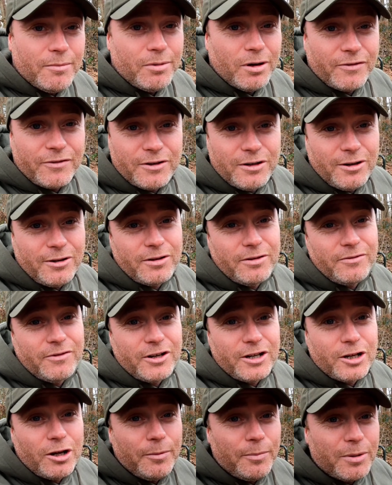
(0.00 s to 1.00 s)
But if you like the
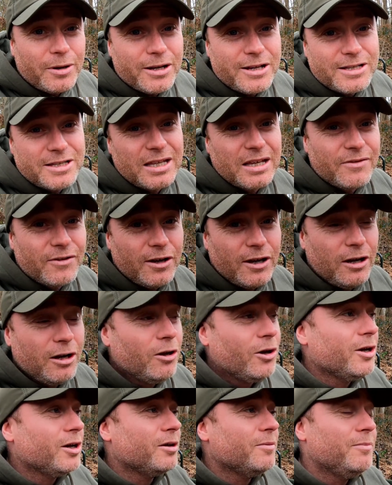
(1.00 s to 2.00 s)
video, please give it a
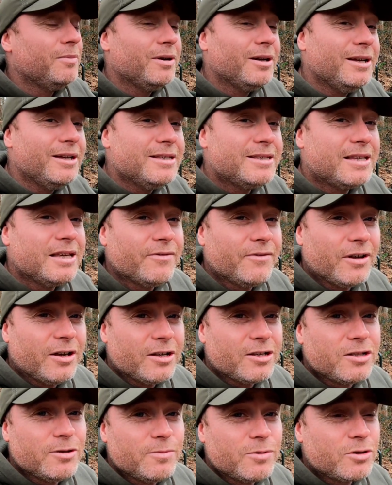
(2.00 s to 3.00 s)
like, please give
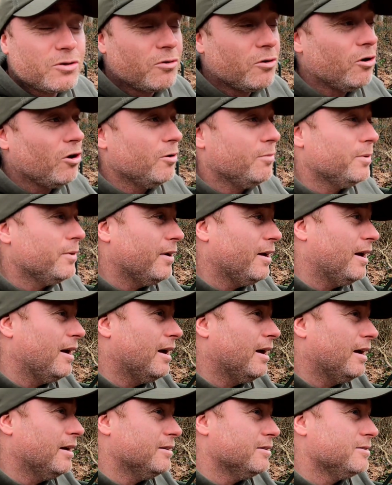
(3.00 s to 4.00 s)
it a subscribe,
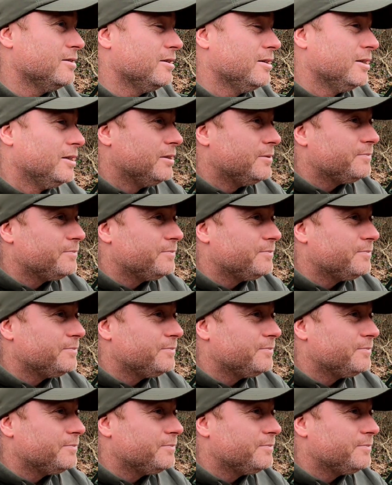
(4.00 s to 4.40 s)
and